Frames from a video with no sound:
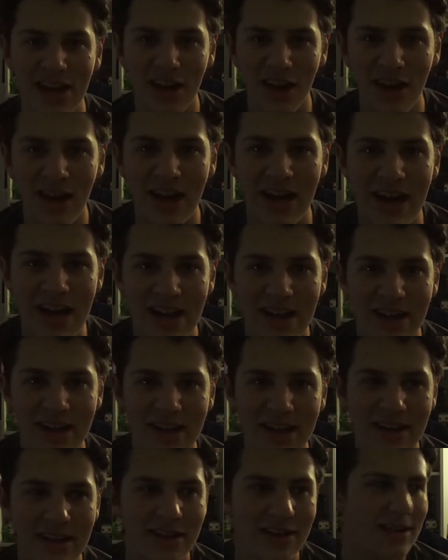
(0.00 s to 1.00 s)
caught.
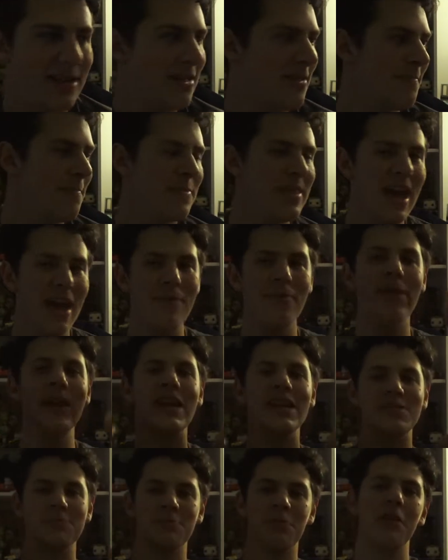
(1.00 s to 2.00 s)
That
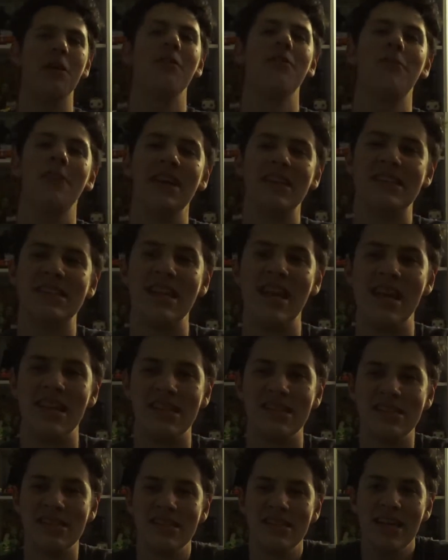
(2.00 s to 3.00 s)
makes perfect
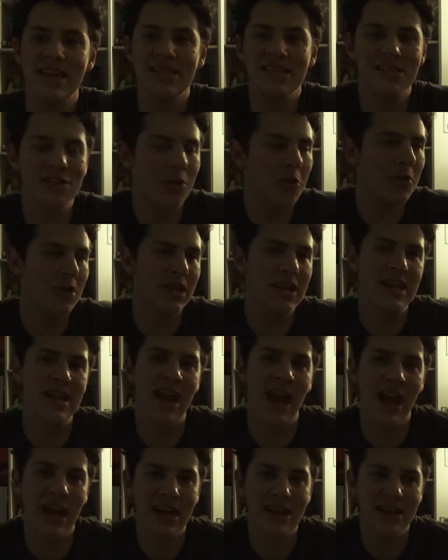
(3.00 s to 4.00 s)
sense. That's totally
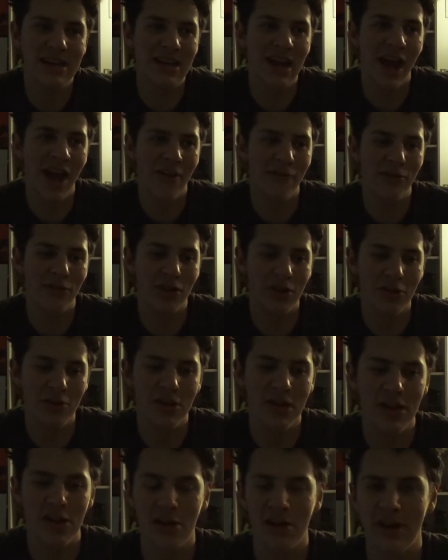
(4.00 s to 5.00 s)
not
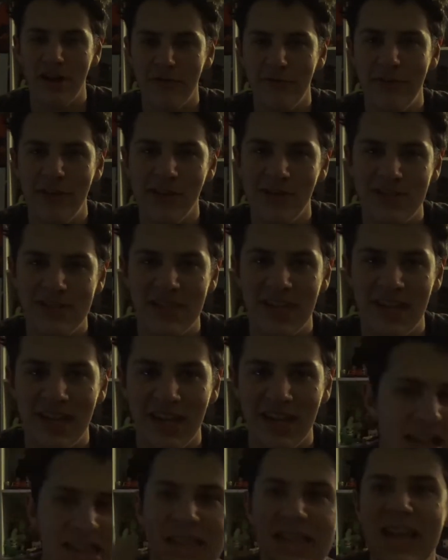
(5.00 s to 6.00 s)
convoluted or
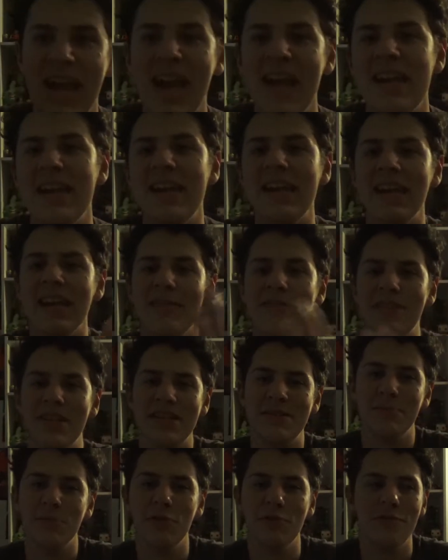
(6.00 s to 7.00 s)
confusing. And the ending of
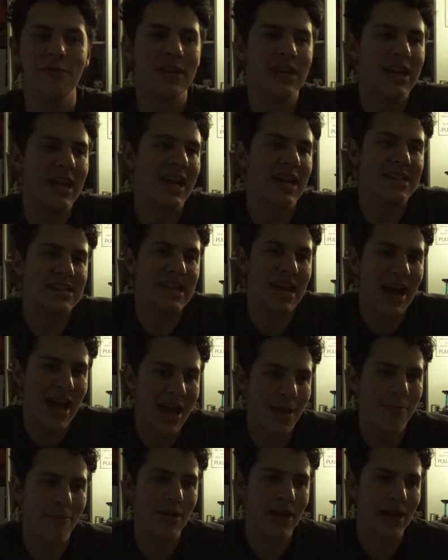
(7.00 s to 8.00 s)
this movie is
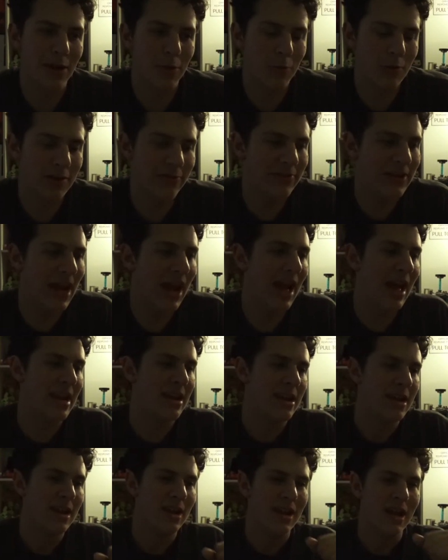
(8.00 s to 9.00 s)
epic. We've
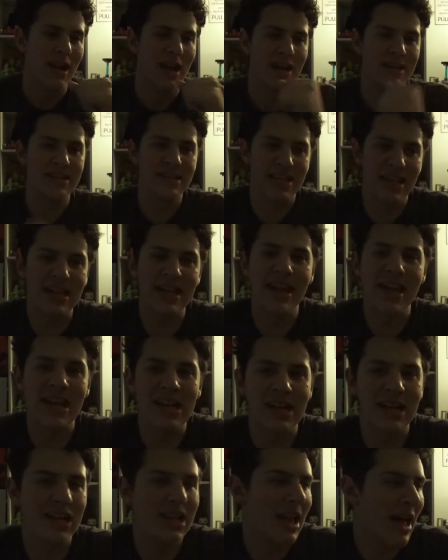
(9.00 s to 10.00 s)
got a
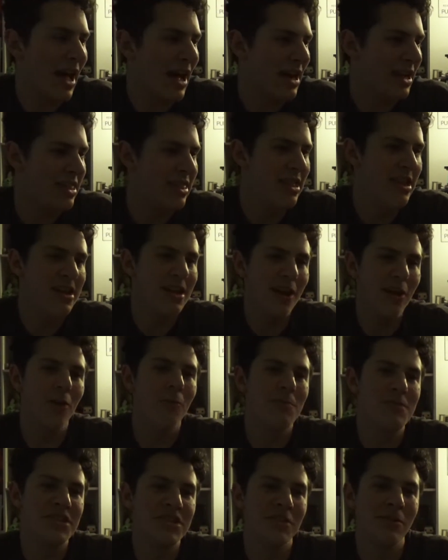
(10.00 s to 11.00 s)
ticking clock. The
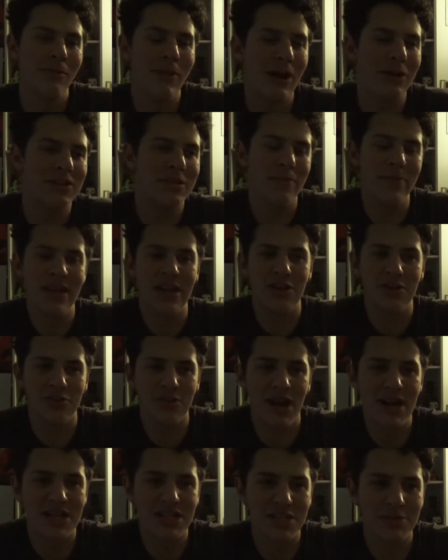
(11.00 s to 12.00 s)
gnomes are about to be
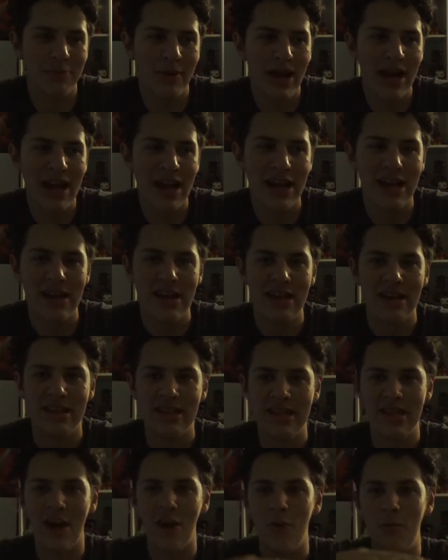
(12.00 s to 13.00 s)
crushed by
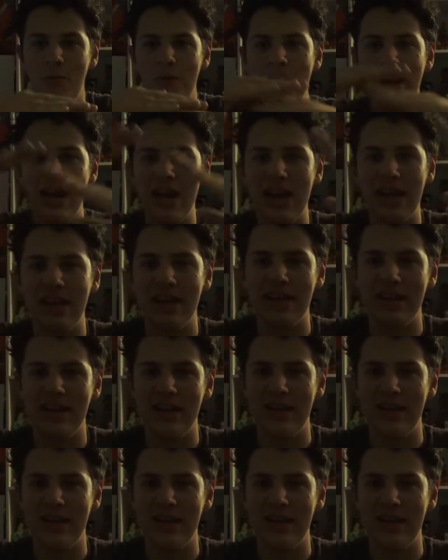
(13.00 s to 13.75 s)
the opening